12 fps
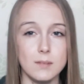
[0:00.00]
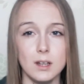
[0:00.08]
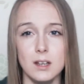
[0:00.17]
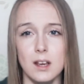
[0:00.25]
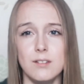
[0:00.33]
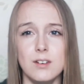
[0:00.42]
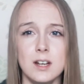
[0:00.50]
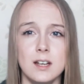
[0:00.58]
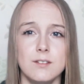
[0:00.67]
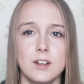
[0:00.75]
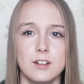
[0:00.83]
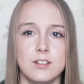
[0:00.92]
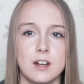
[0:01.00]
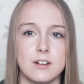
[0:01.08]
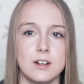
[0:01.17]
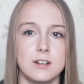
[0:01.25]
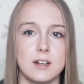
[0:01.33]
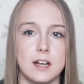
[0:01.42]
yeah, very, very
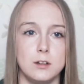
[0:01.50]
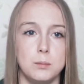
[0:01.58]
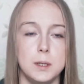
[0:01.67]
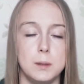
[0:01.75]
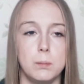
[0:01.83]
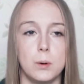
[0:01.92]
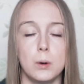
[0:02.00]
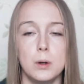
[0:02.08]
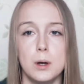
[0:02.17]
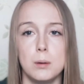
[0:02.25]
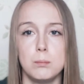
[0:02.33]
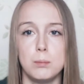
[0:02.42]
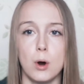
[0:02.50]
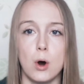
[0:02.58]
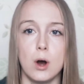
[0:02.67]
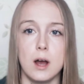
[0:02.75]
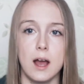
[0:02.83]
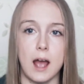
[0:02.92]
generous, nice people,
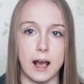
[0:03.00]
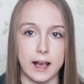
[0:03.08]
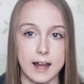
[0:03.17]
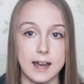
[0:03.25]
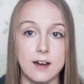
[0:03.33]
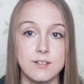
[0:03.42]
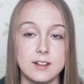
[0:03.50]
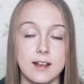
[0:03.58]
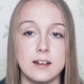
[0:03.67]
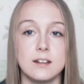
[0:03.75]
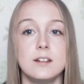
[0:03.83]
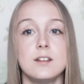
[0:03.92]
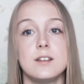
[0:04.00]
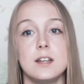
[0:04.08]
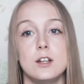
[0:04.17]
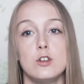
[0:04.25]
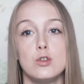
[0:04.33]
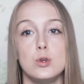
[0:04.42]
but can have a
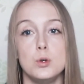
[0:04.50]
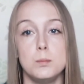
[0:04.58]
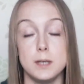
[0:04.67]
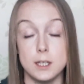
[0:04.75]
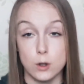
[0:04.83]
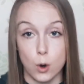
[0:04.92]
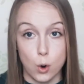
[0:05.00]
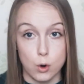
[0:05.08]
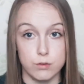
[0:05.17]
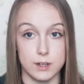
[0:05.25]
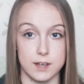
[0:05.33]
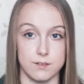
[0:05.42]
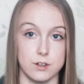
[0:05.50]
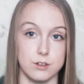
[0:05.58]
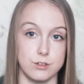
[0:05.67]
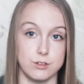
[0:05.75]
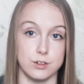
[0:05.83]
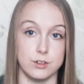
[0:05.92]
tendency to be
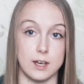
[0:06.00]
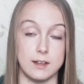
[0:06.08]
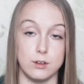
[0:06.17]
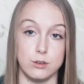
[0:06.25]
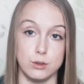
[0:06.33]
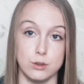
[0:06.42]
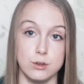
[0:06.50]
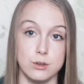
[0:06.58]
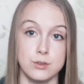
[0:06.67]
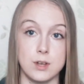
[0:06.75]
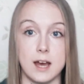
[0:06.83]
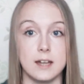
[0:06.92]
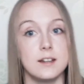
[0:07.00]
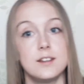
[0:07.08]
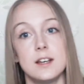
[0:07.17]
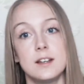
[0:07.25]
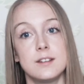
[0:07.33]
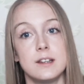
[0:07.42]
overgivers, just like the twos and the
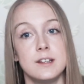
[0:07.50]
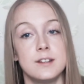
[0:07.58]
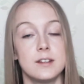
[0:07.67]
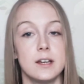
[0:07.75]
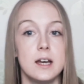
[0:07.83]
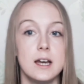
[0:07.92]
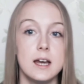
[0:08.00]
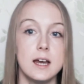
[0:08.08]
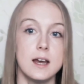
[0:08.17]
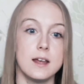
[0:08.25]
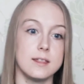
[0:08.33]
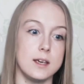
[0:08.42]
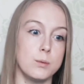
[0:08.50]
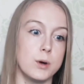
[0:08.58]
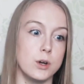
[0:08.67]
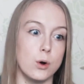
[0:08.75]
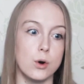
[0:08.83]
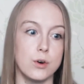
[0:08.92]
sixes. They
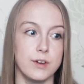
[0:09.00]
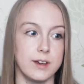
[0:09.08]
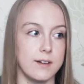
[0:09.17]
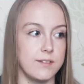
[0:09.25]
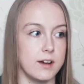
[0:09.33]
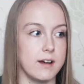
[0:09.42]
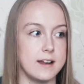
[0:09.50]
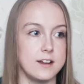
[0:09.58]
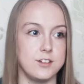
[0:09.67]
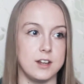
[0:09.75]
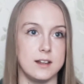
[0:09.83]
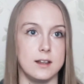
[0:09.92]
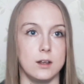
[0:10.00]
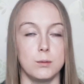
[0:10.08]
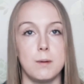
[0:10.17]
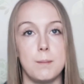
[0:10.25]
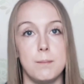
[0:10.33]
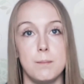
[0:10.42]
want to overgive their energy,
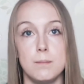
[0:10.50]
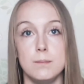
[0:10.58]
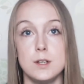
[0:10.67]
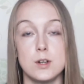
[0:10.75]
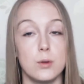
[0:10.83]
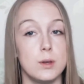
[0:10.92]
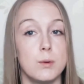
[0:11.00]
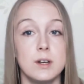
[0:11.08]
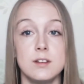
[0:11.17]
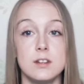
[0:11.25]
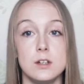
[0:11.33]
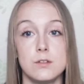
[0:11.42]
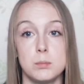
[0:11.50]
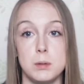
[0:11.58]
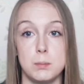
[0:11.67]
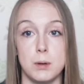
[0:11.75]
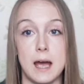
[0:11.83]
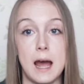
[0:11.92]
they'll you know, they want to see other
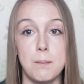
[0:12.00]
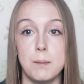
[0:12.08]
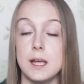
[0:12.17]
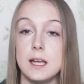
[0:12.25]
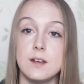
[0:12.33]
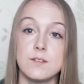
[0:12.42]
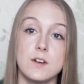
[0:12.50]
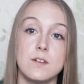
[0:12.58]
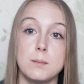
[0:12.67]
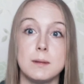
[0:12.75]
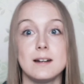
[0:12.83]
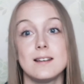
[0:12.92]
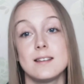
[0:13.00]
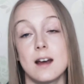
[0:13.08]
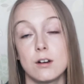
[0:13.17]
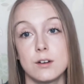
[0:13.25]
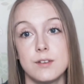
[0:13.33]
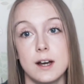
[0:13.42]
people happy, even if it means
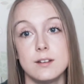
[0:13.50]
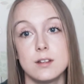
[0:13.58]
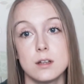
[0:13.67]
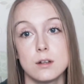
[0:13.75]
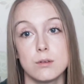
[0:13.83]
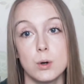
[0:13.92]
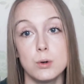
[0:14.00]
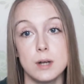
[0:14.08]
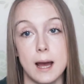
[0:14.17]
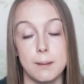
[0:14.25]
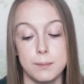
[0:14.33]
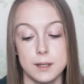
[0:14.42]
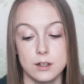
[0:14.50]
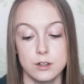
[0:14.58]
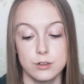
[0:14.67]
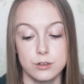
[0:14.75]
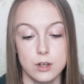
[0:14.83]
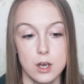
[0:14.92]
sacrificing their own
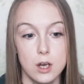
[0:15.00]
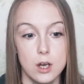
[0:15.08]
happiness.